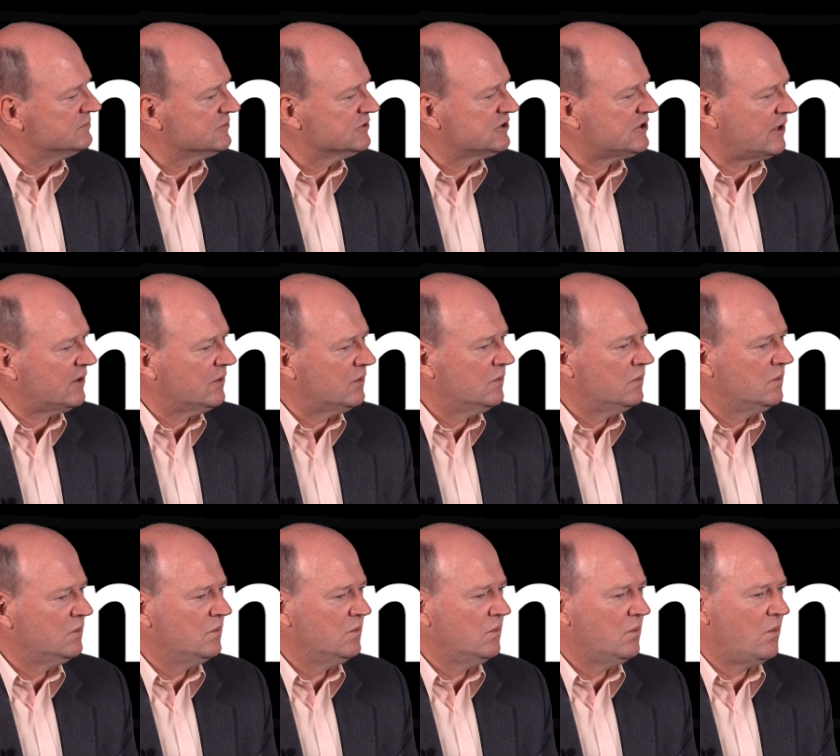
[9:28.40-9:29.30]

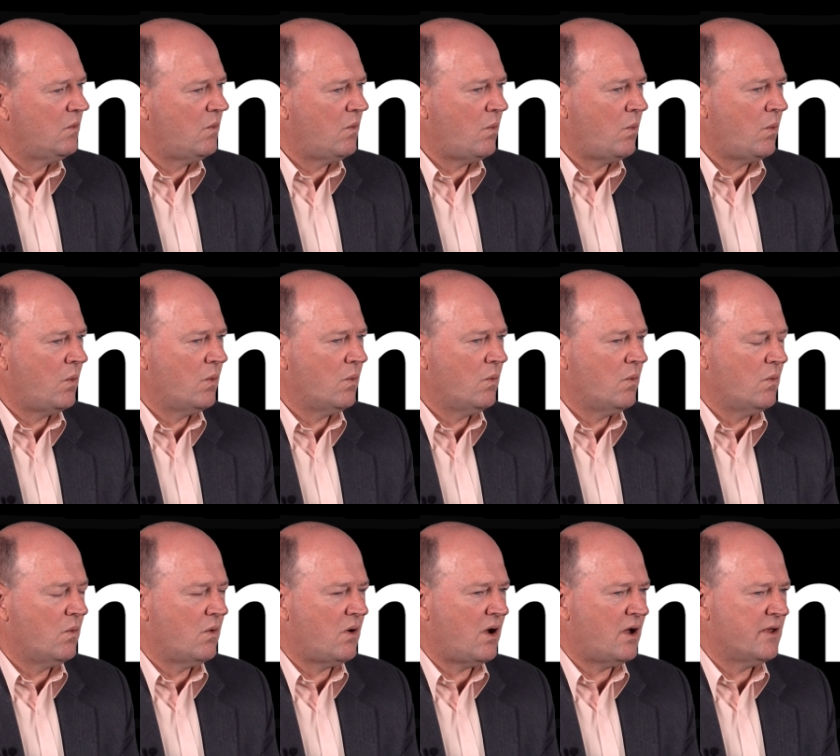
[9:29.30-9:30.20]
So
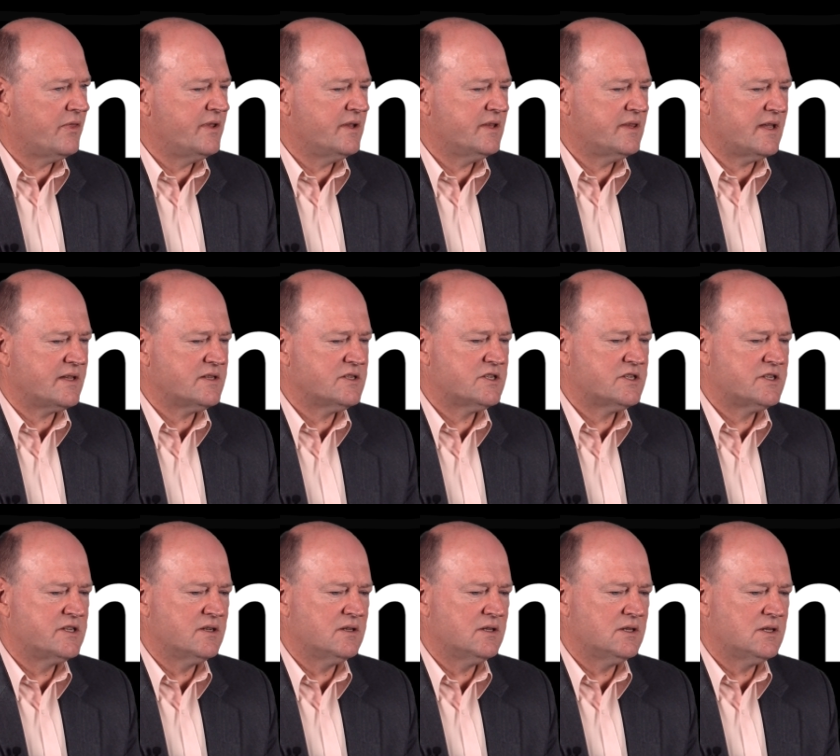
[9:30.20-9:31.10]
I think that's
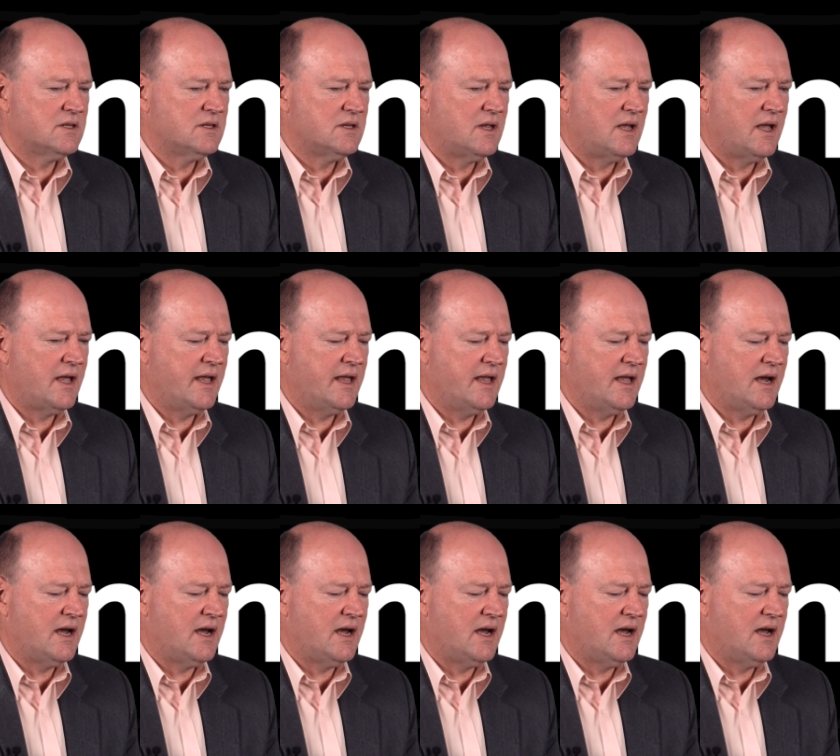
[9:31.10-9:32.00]
still
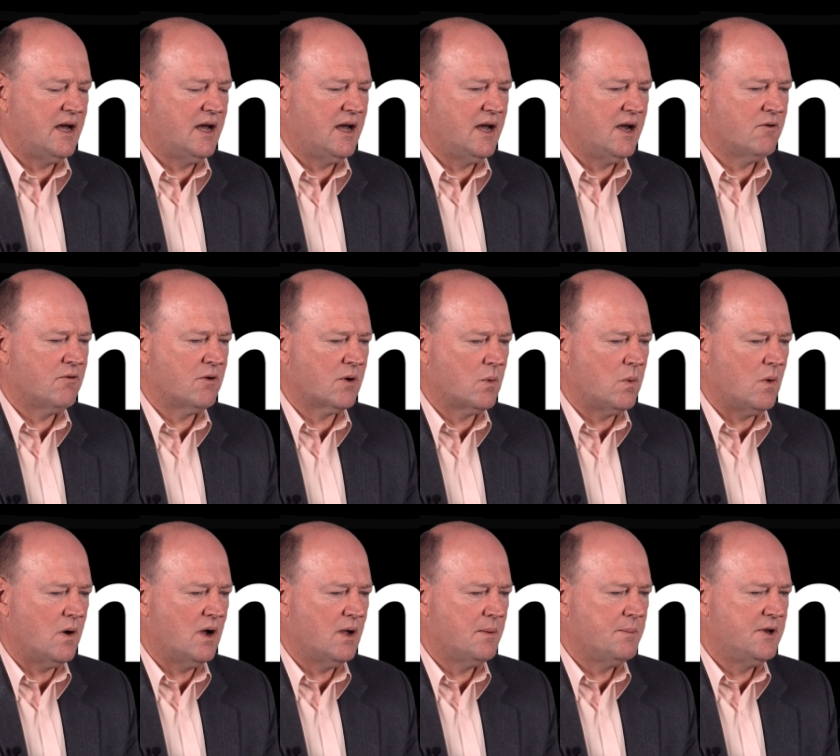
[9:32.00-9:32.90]
a
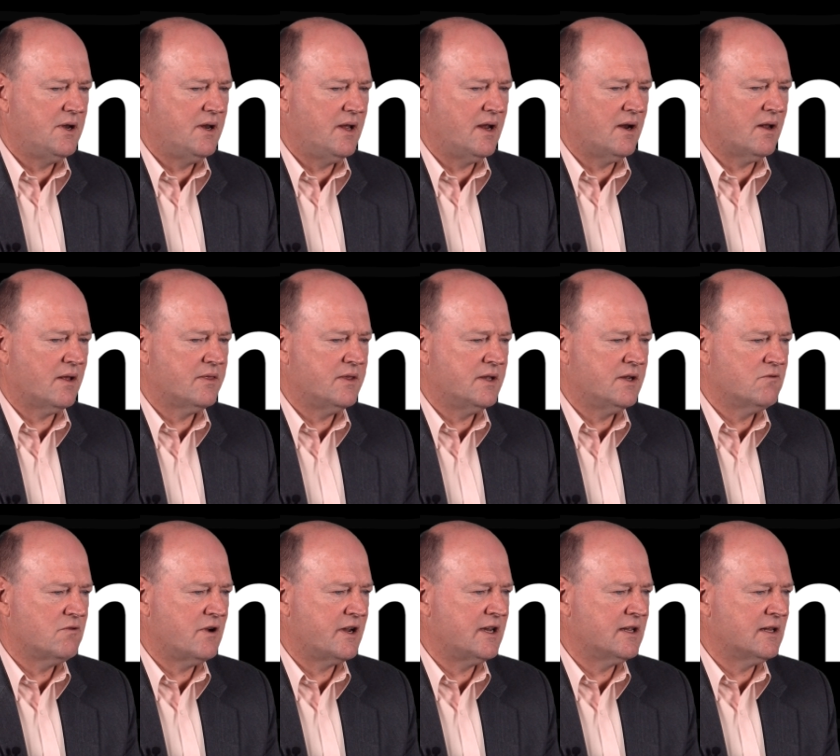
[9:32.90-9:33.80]
requirement, and I
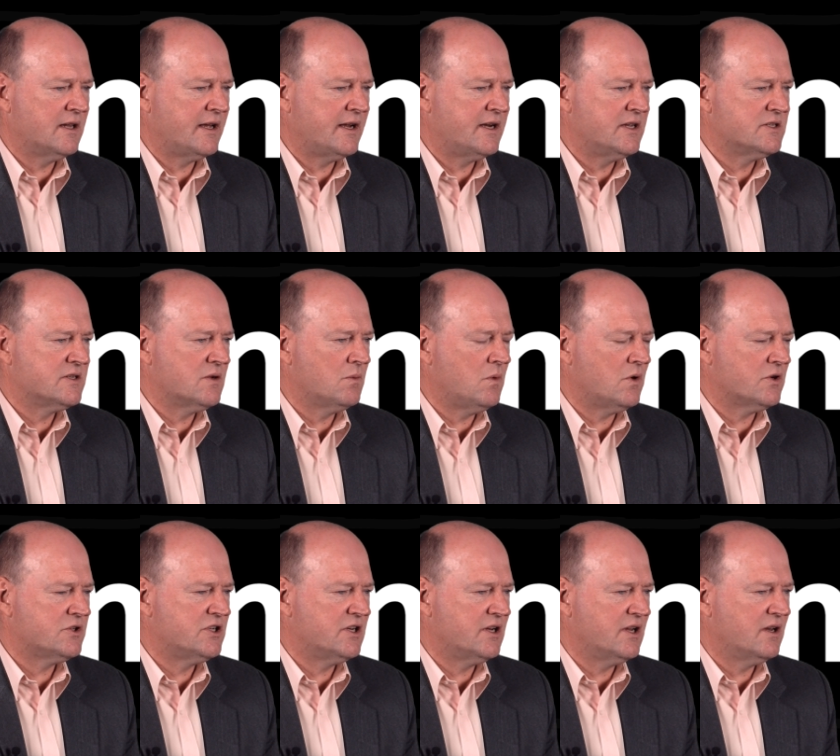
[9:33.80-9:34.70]
think regulators are
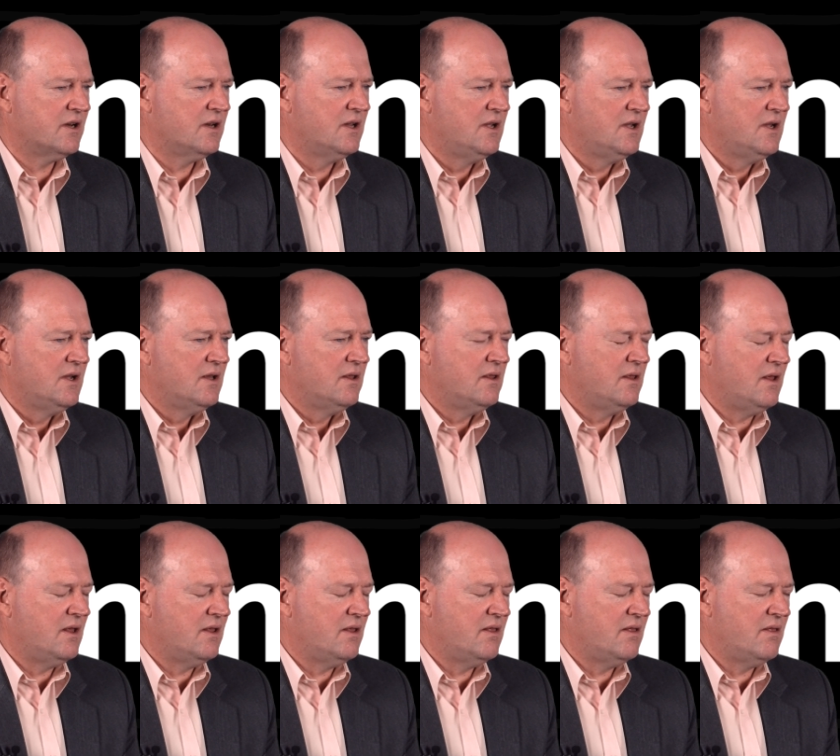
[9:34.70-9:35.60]
watching it.
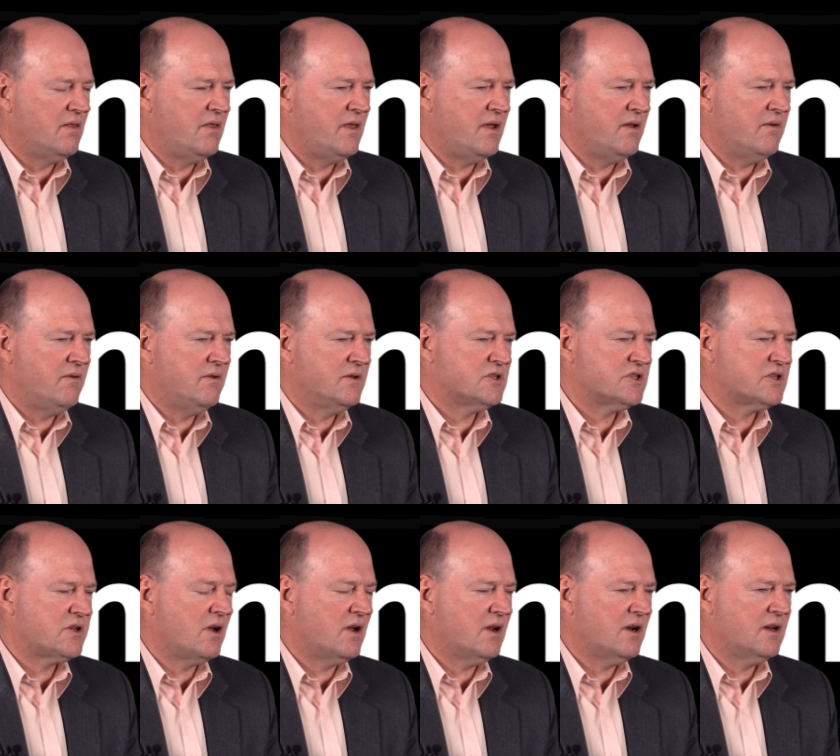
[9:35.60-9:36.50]
They're
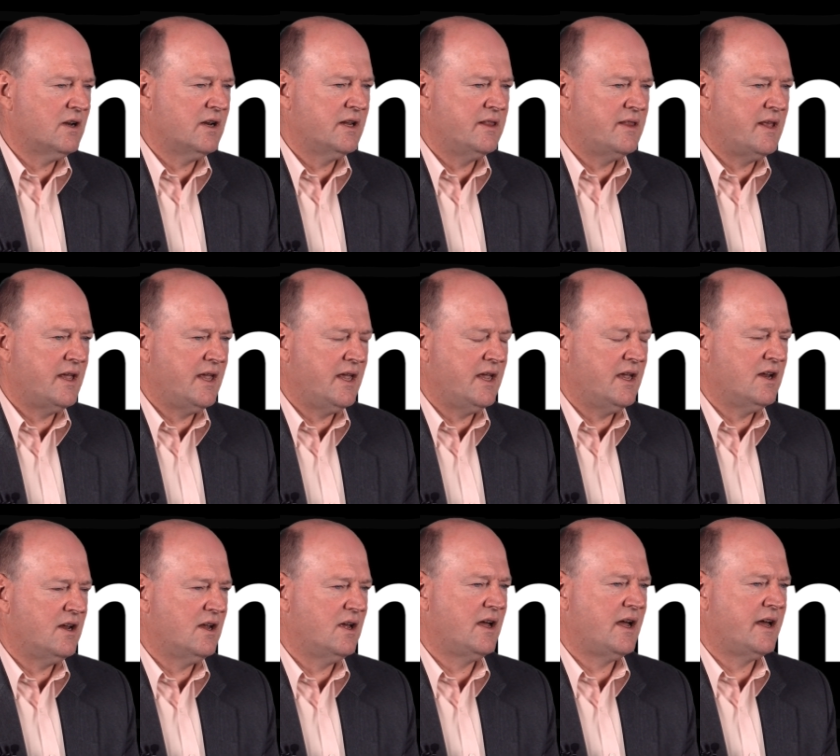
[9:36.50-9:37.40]
silently
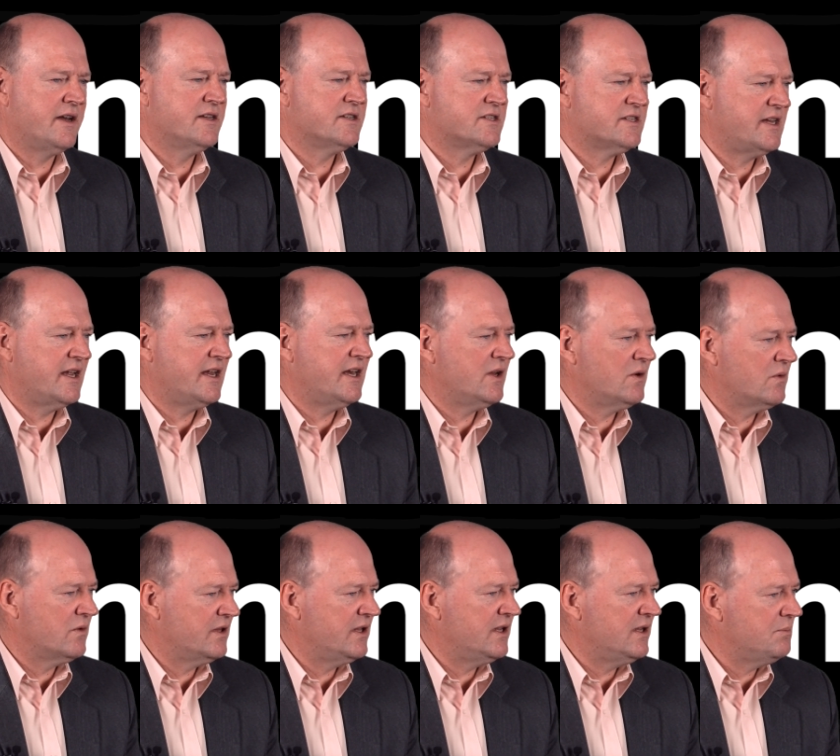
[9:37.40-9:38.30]
there
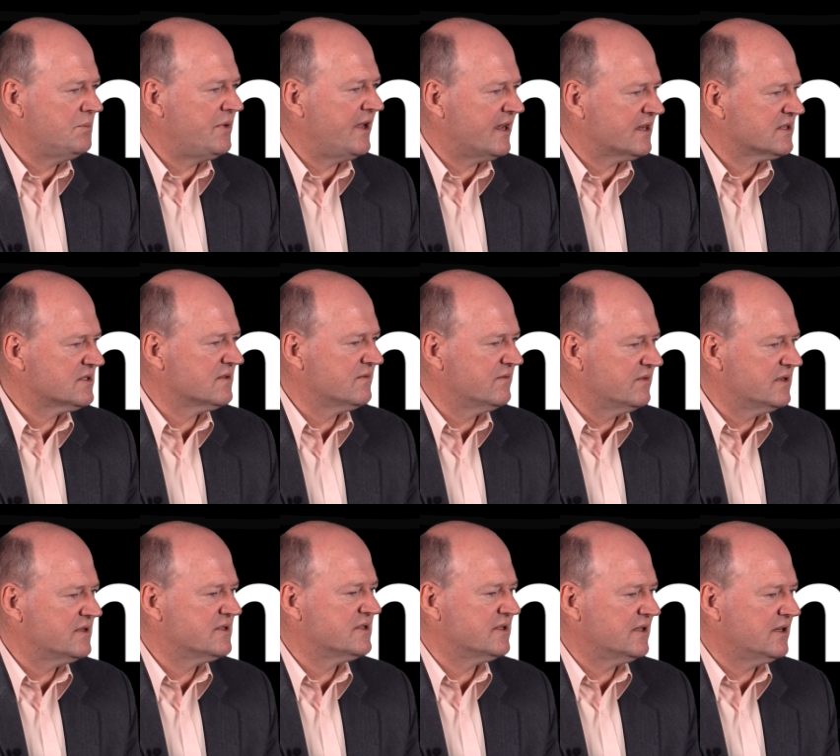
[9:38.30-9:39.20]
understanding the impacts of
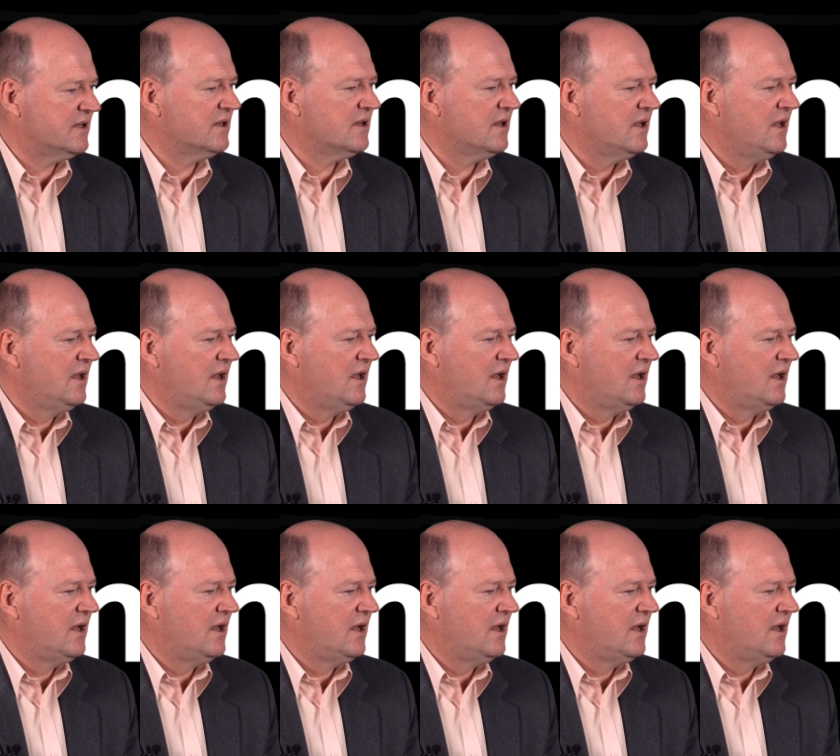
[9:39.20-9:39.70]
this thing,